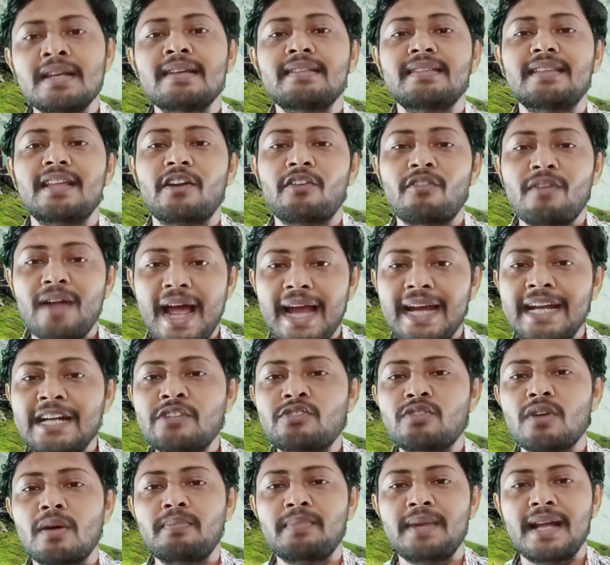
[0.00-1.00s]
the
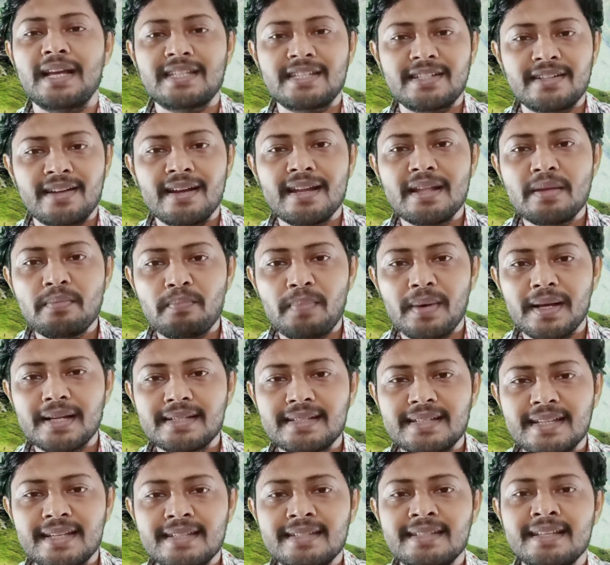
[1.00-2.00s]
rights of natural
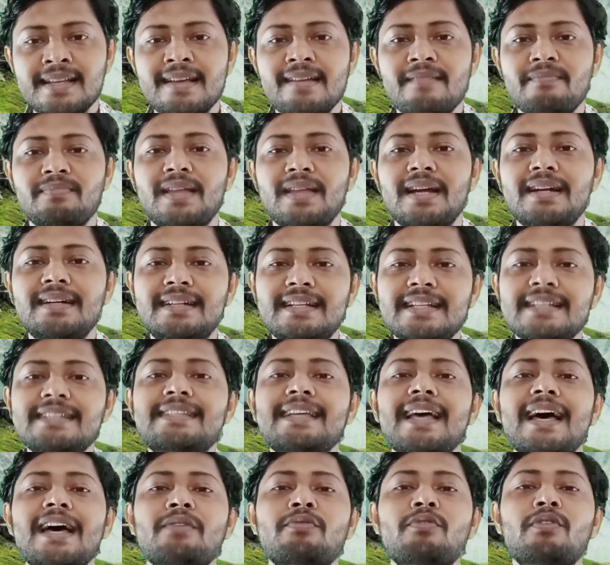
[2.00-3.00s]
impulses, the
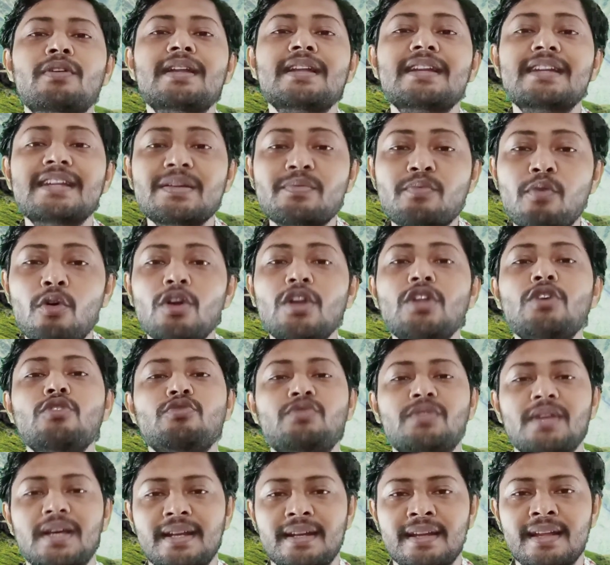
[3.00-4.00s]
desire for a
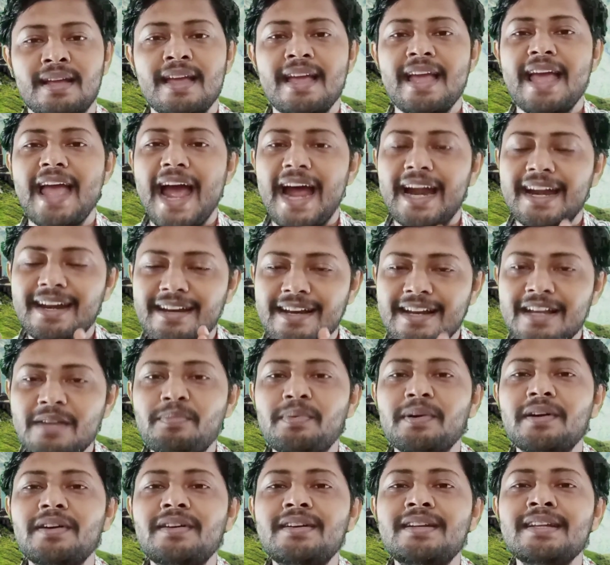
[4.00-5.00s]
revolution, and
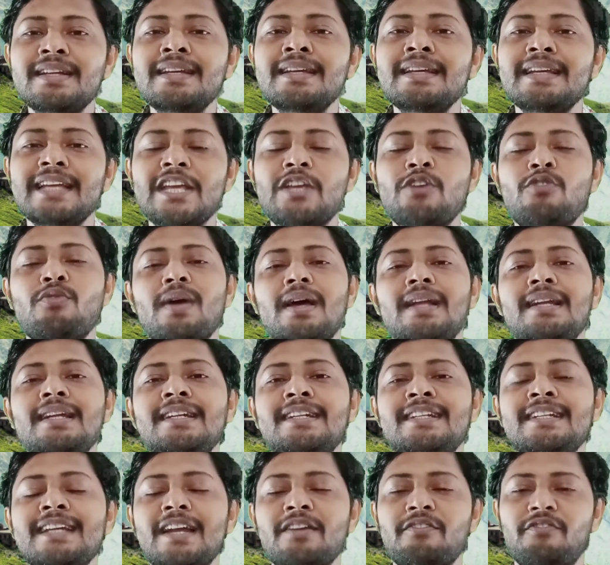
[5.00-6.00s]
liberty,
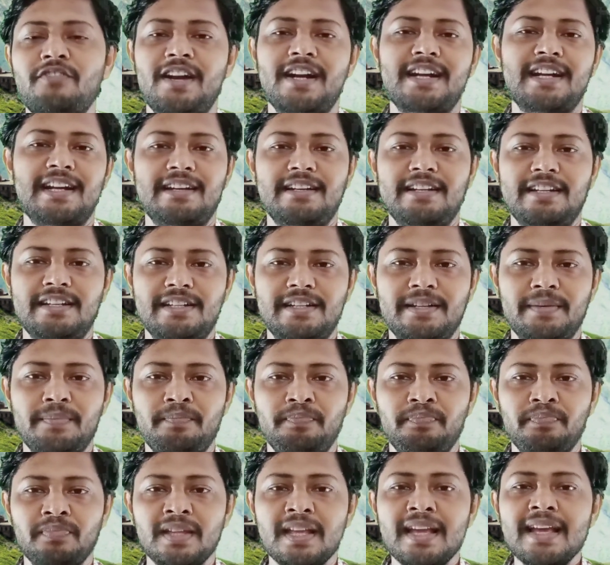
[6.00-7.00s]
equality, and fraternity.
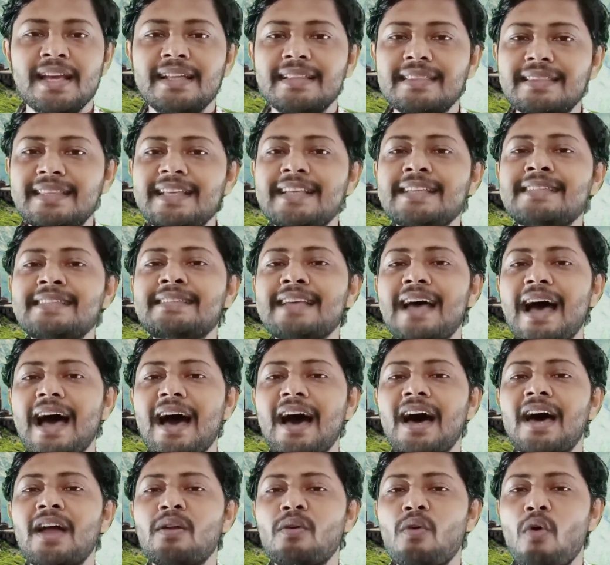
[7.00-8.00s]
These
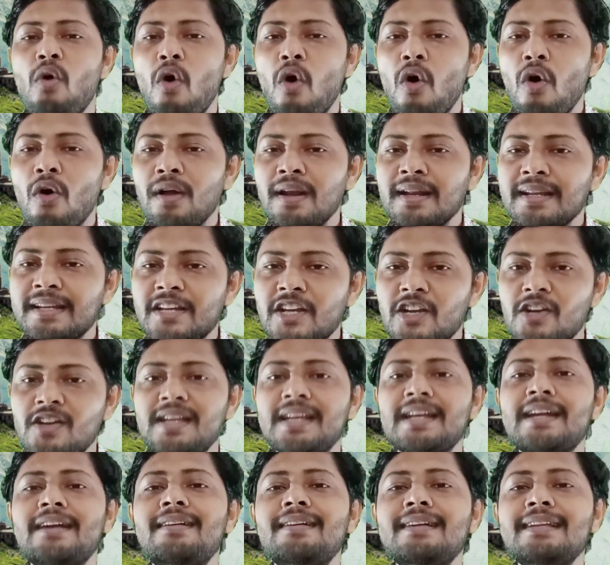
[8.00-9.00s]
are all
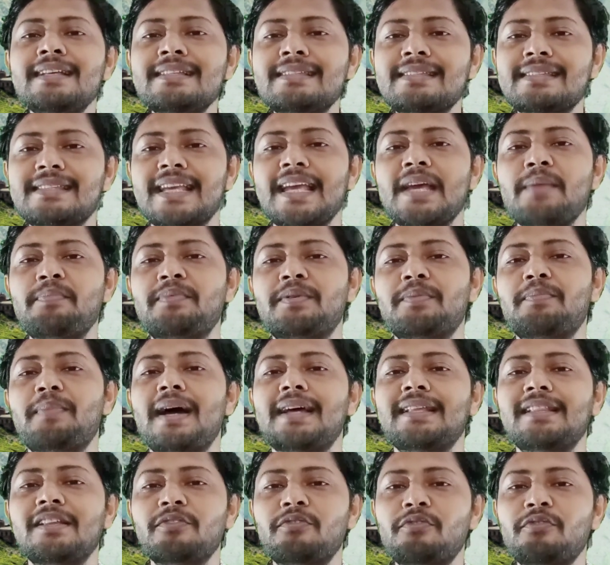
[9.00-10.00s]
clearly shaped
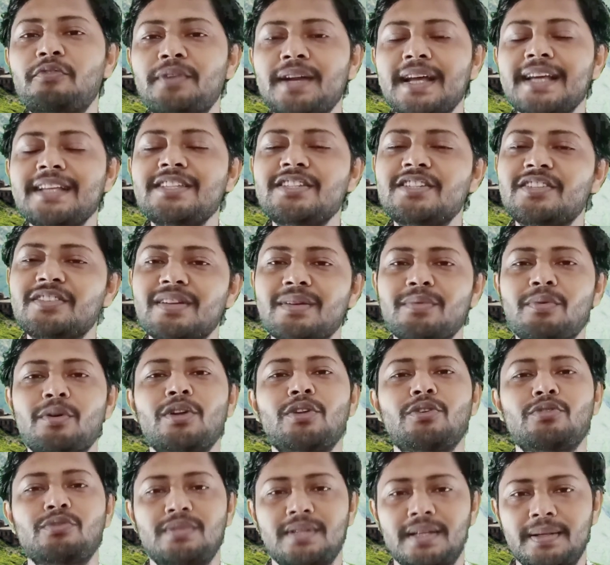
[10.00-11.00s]
by the French
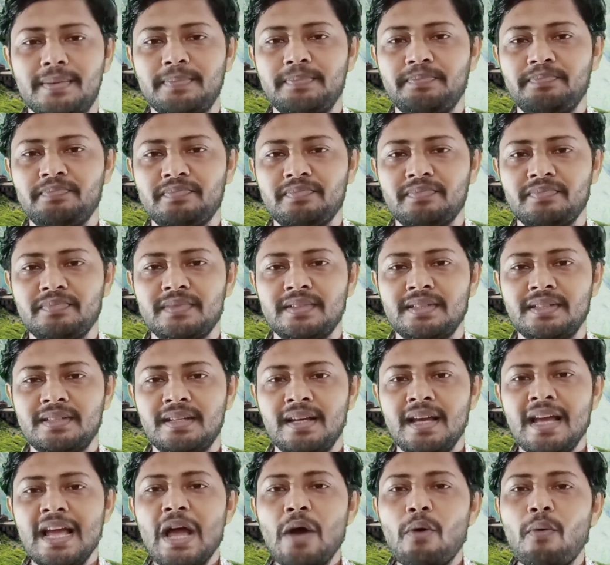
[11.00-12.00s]
Revolution.
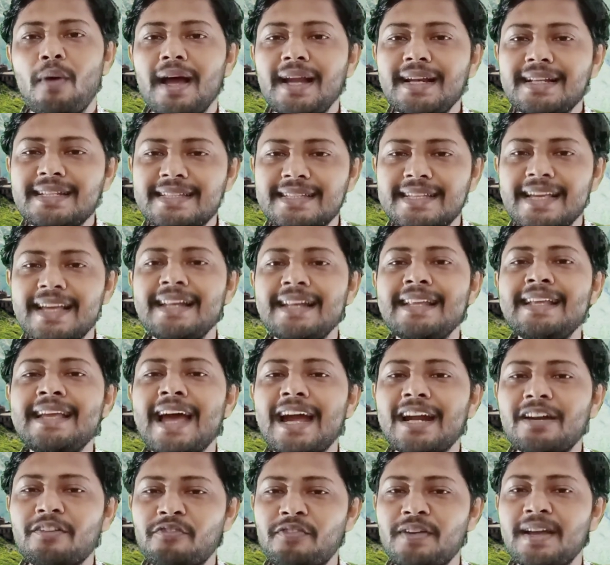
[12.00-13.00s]
While Shelley
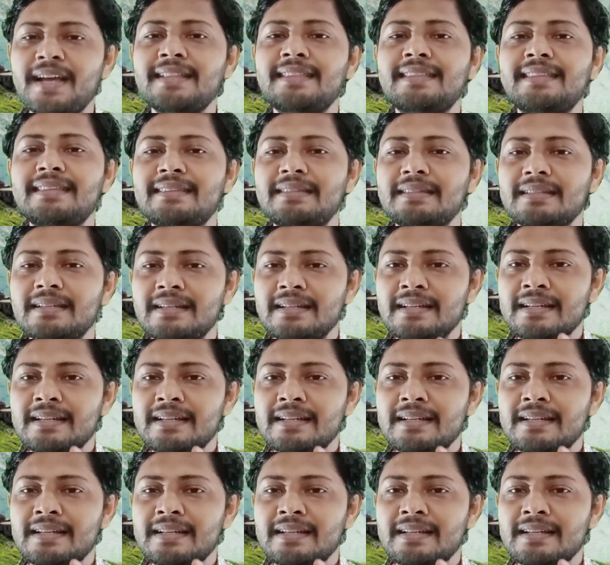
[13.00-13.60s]
had faith